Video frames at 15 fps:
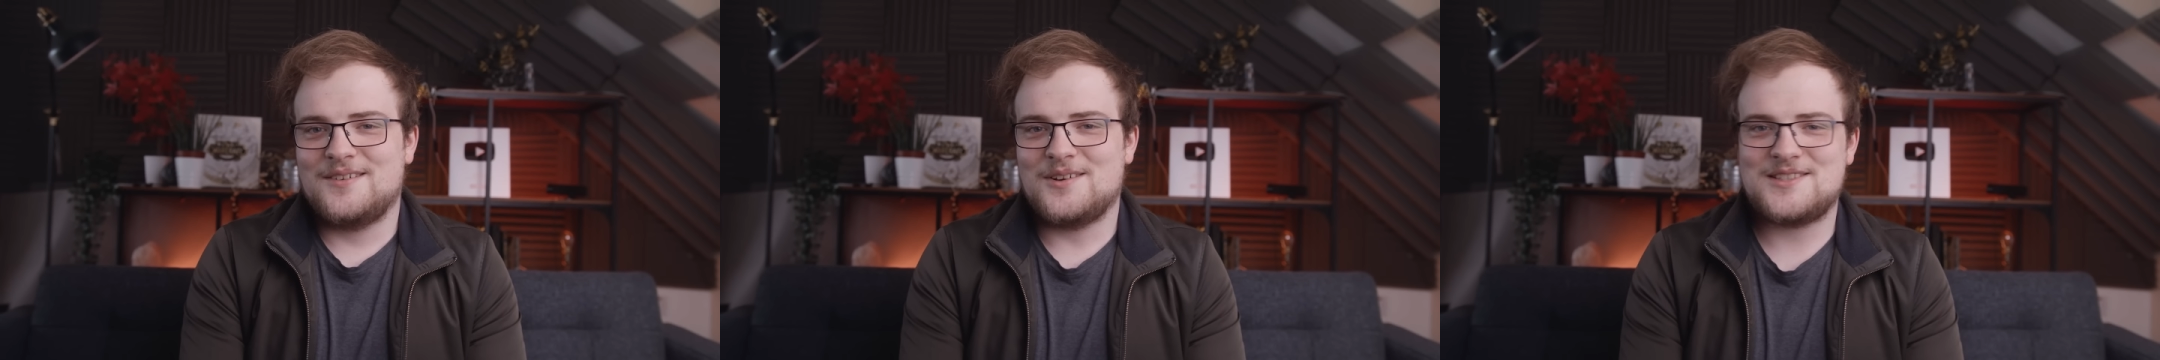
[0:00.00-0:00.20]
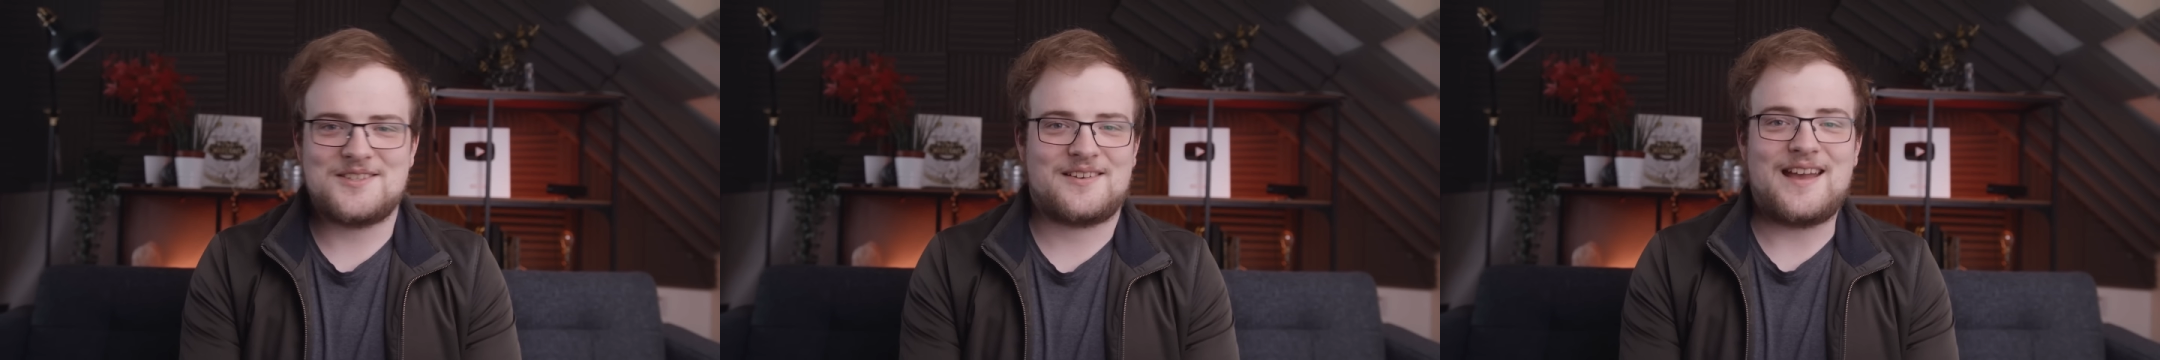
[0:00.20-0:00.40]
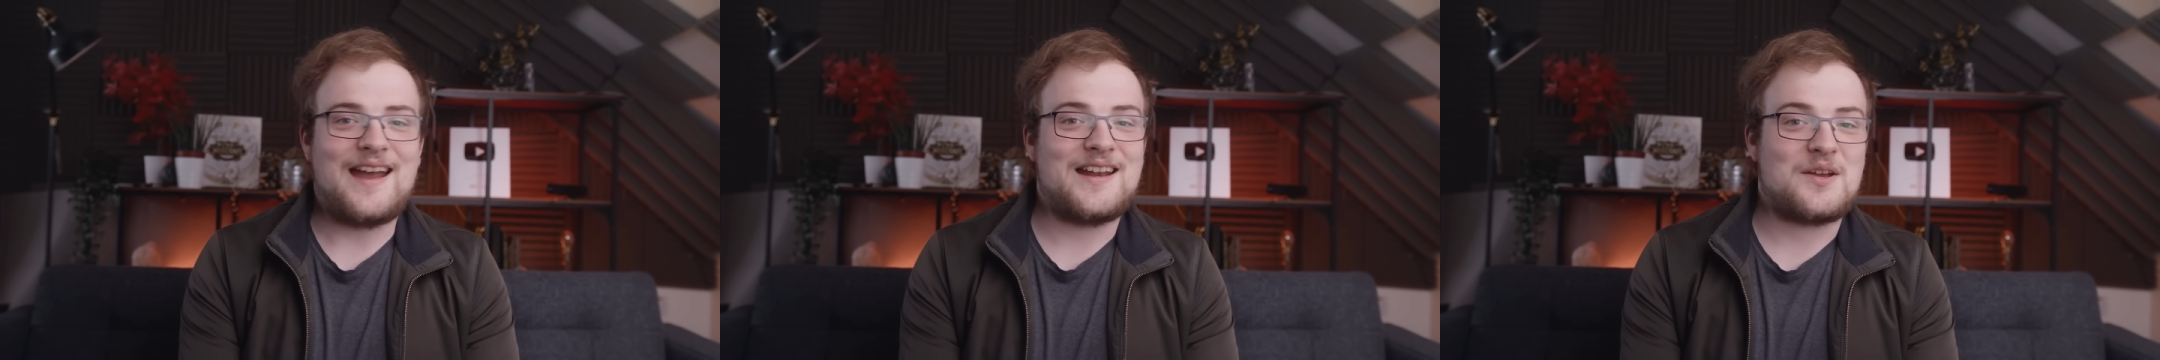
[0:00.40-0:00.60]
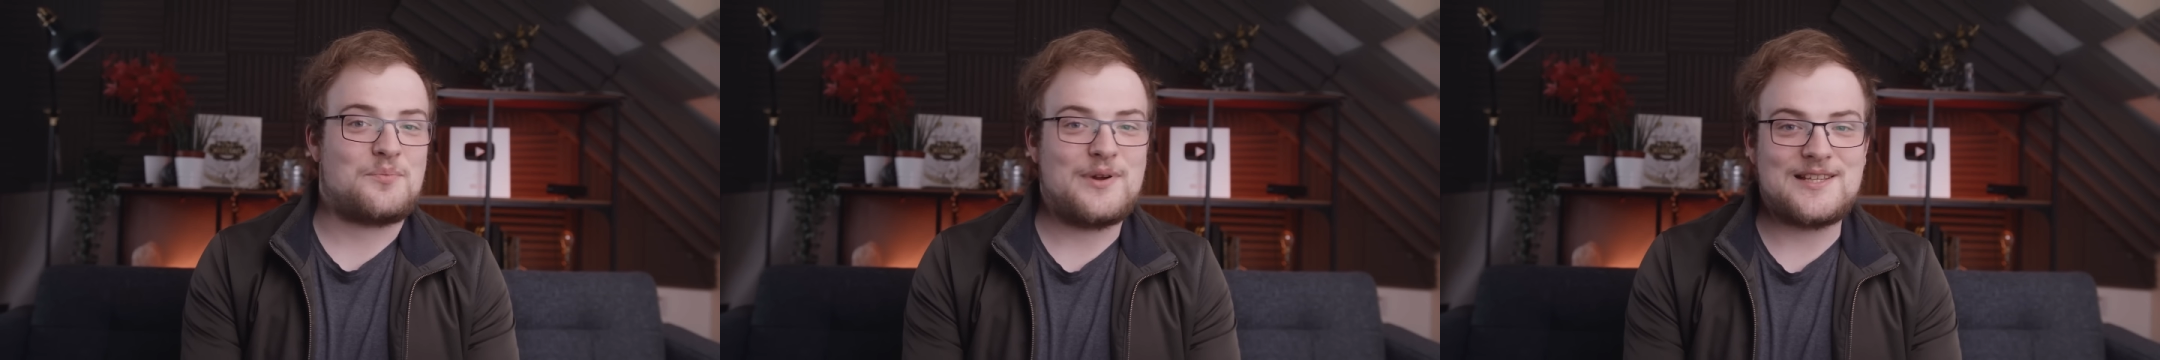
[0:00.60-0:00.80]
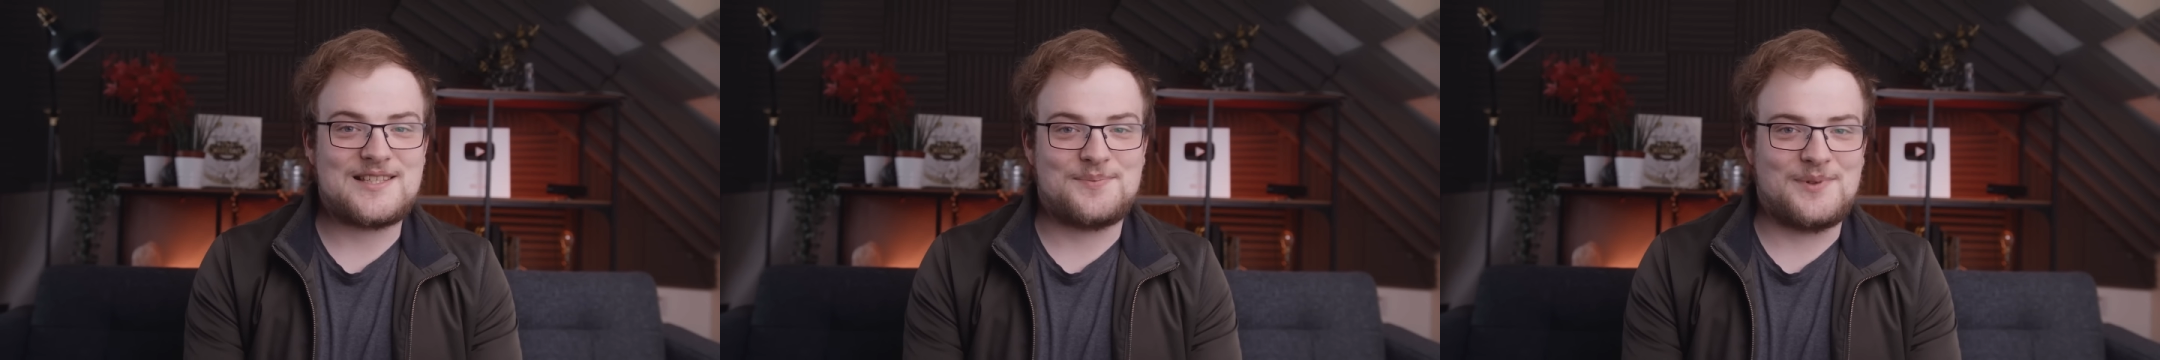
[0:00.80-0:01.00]
What's their guiding
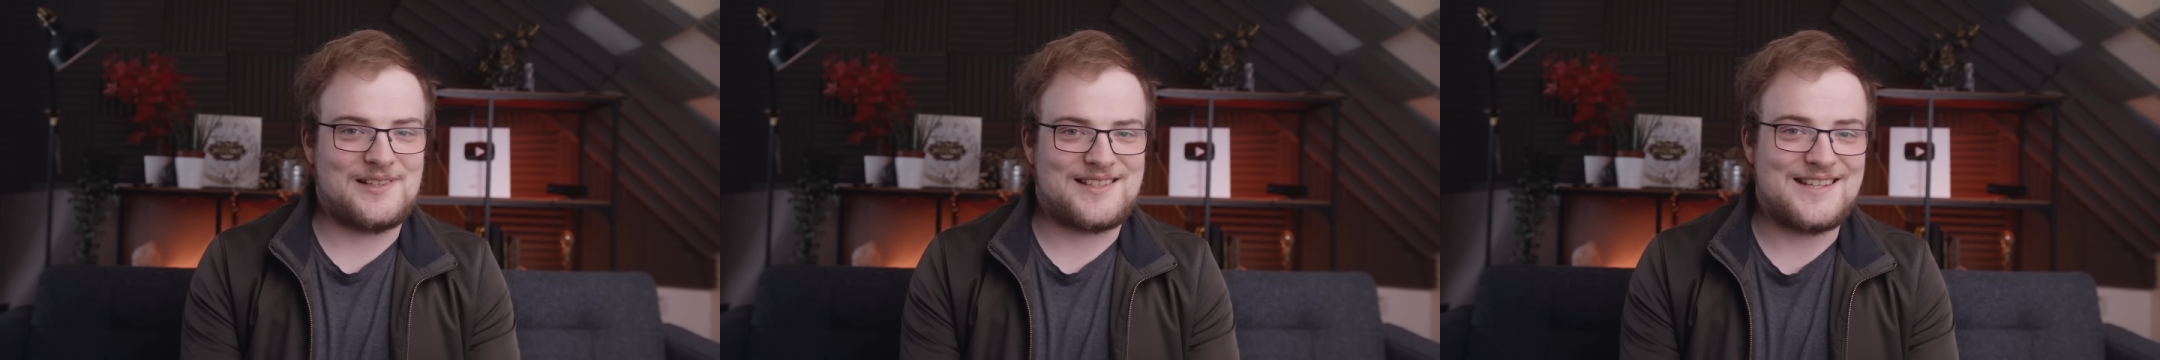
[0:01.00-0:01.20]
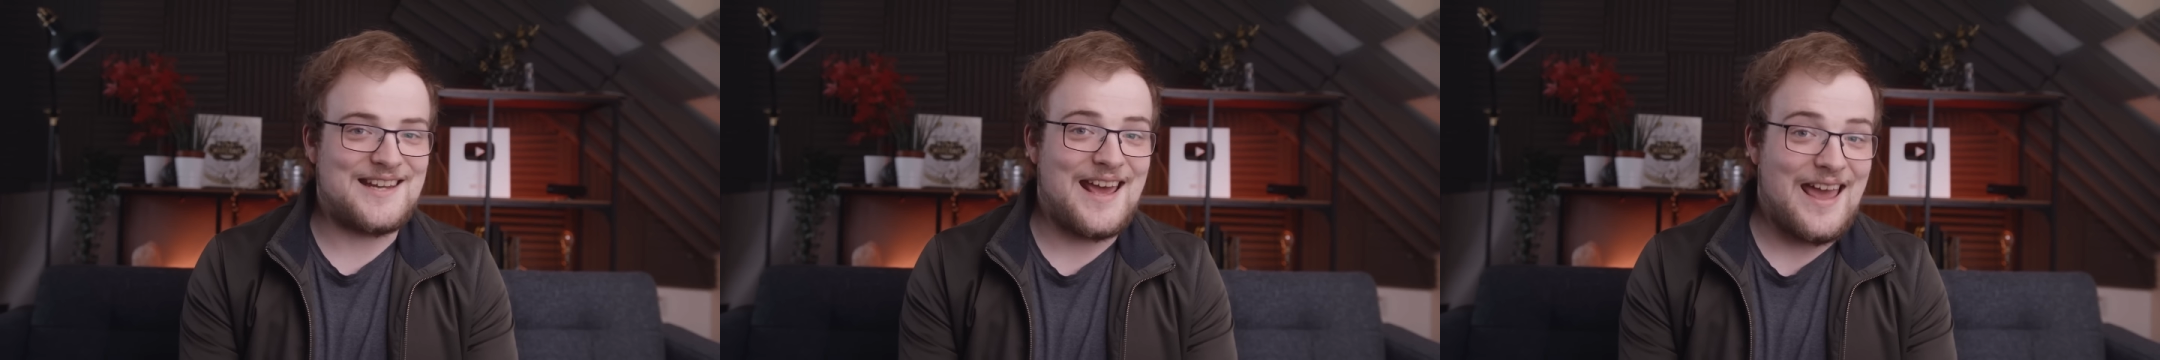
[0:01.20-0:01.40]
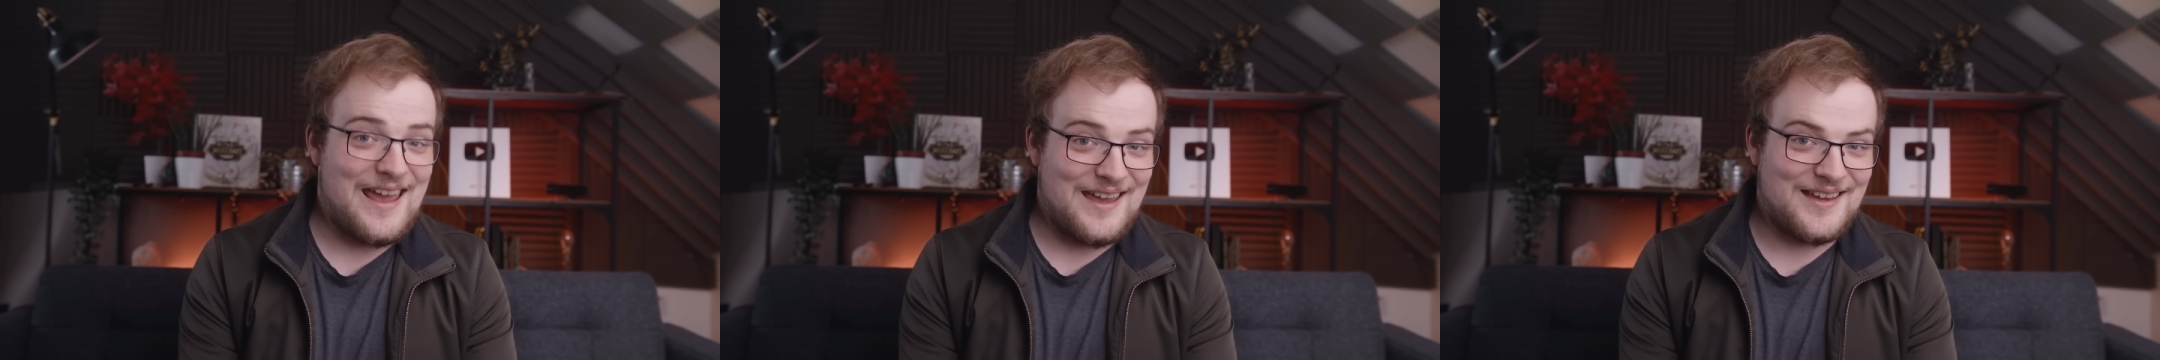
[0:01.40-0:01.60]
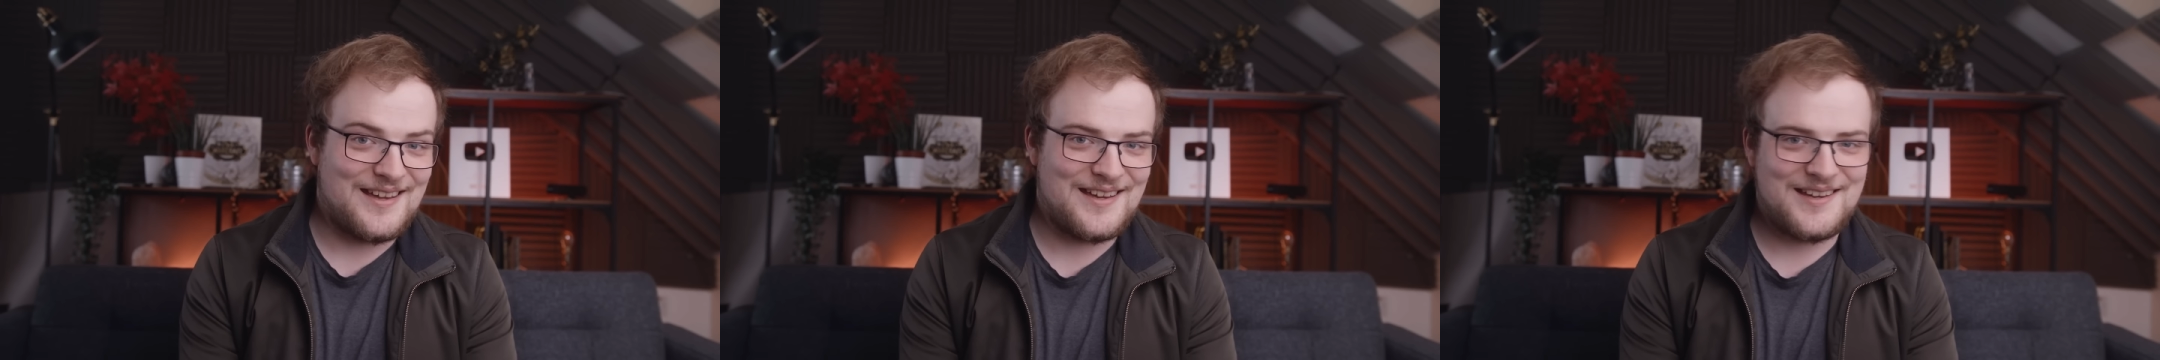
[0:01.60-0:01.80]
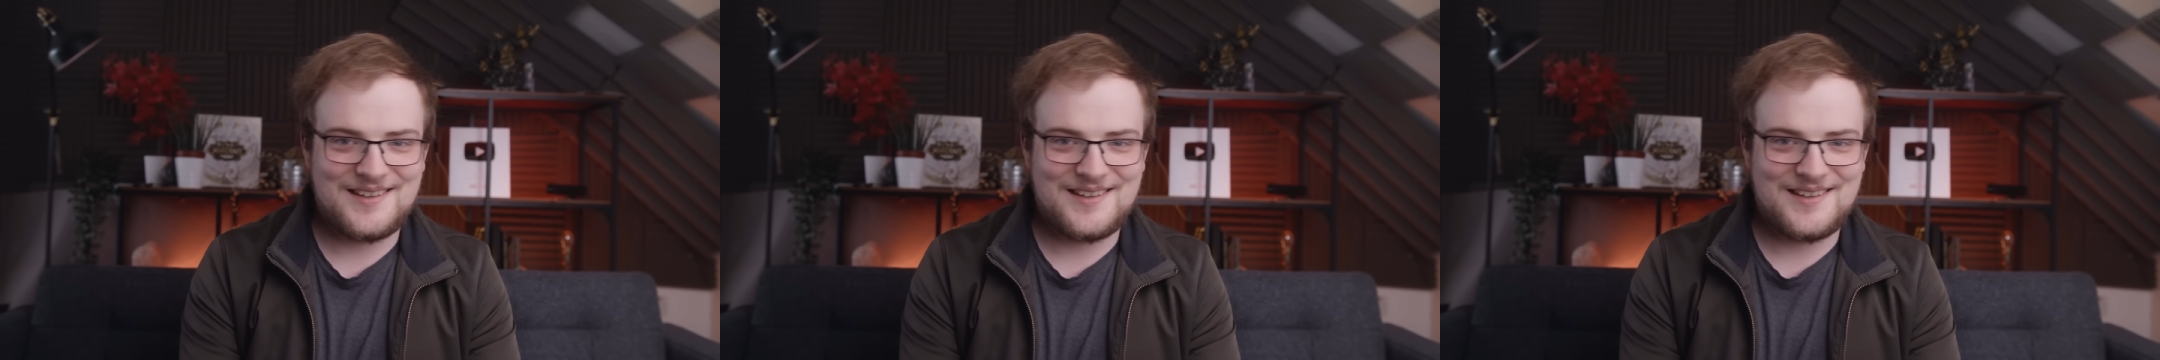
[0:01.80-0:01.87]
principle today?